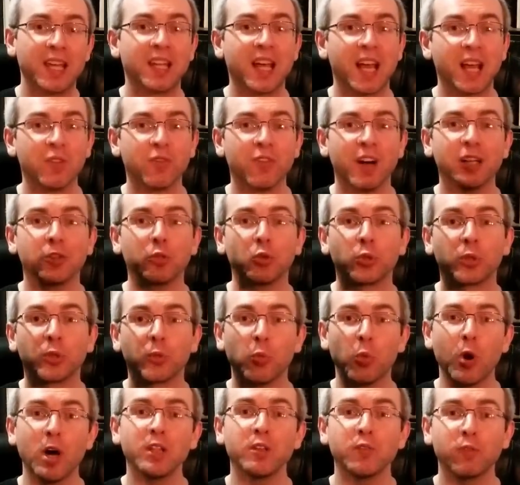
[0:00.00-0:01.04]
and I invite you to the
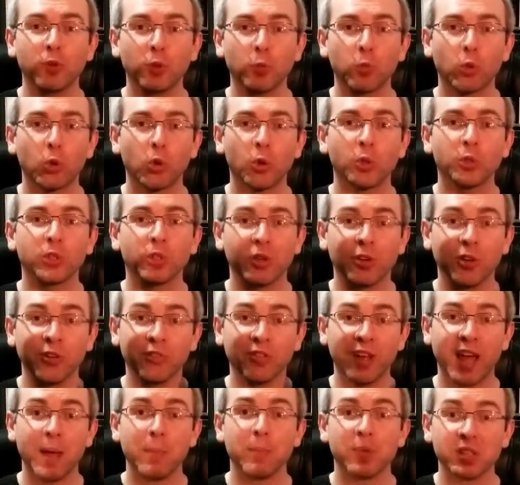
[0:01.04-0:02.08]
wonderful world of
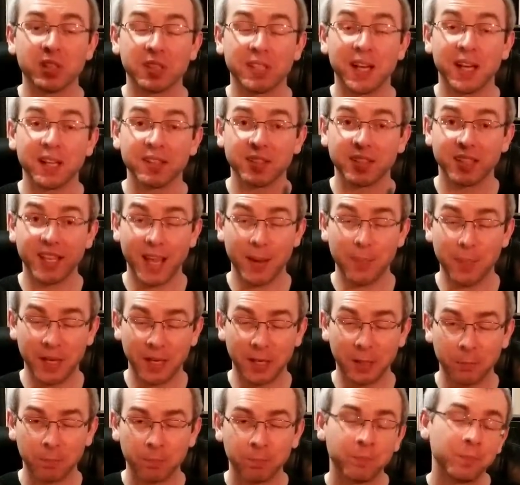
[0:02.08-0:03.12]
MS DOS gaming.